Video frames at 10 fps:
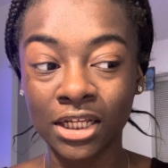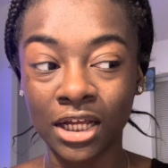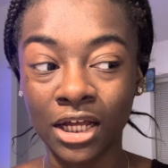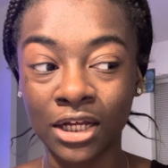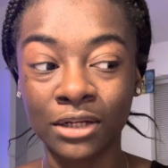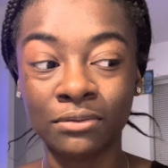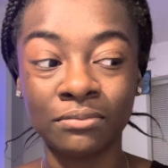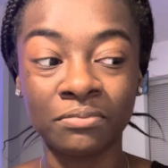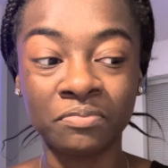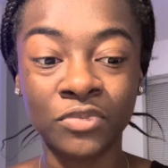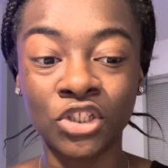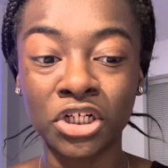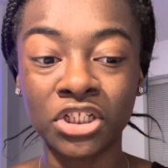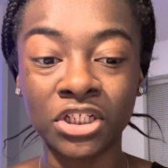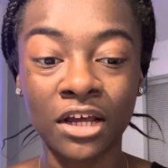um
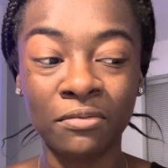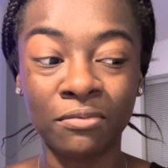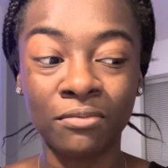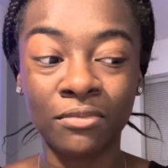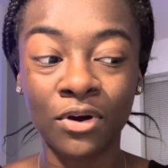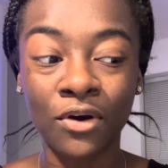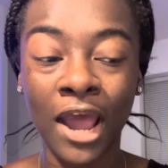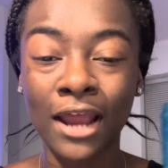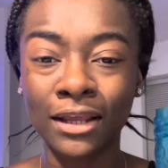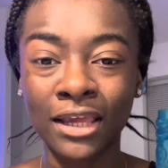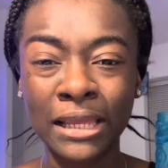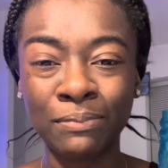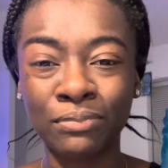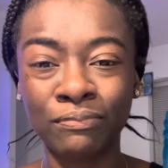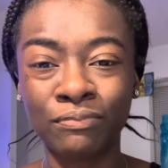searching up on how to keep
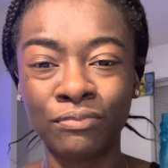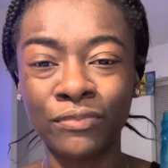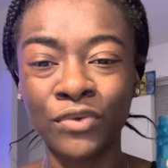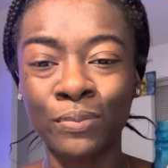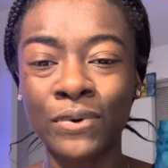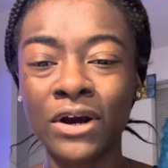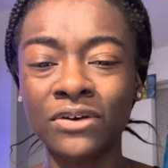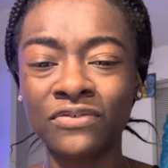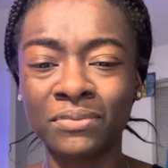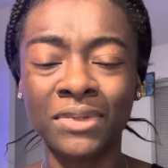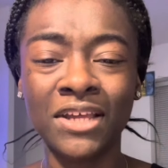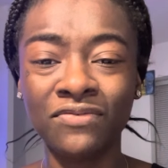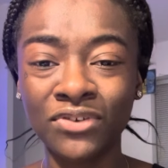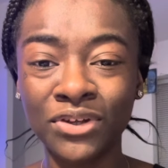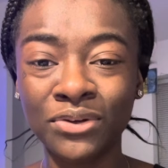your partner from
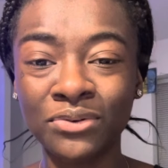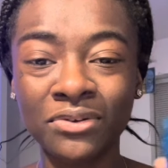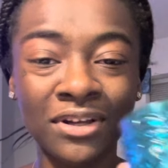leaving you.